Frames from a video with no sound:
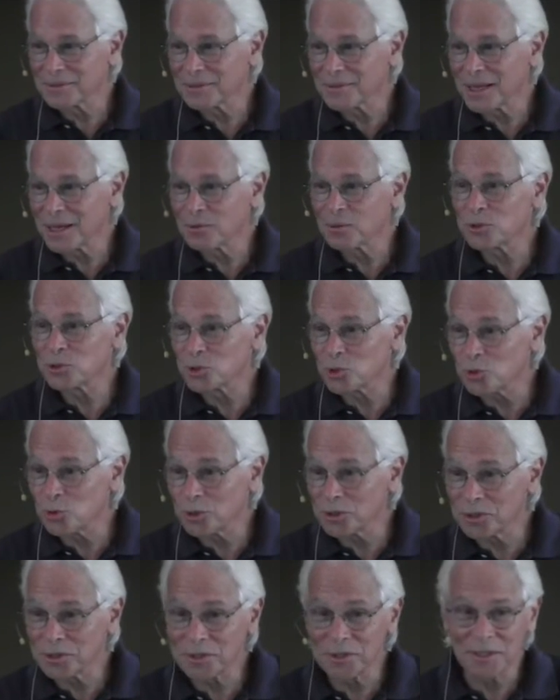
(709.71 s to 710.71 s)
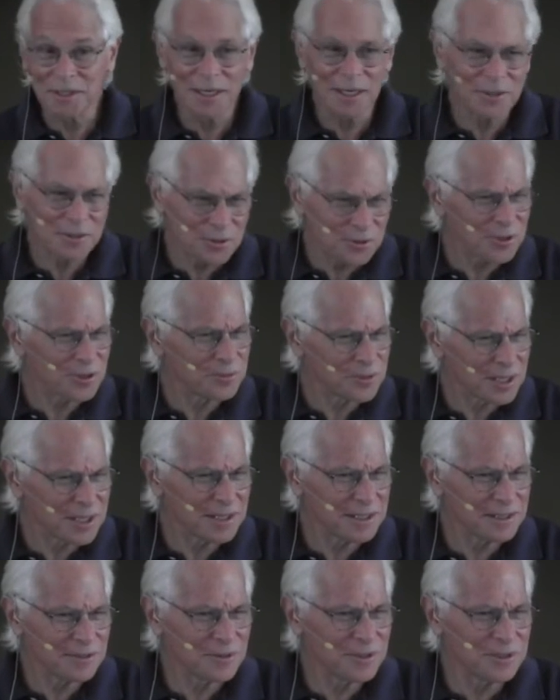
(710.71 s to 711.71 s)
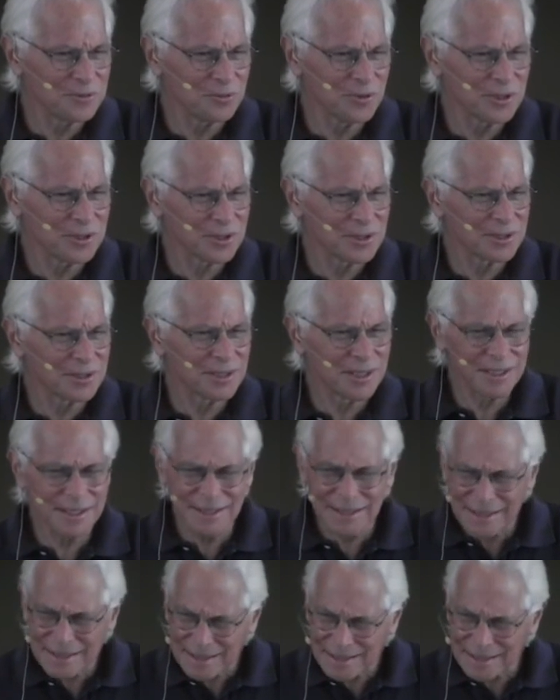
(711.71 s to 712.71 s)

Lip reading: How was school today? You know what I'm saying? It wasn't like...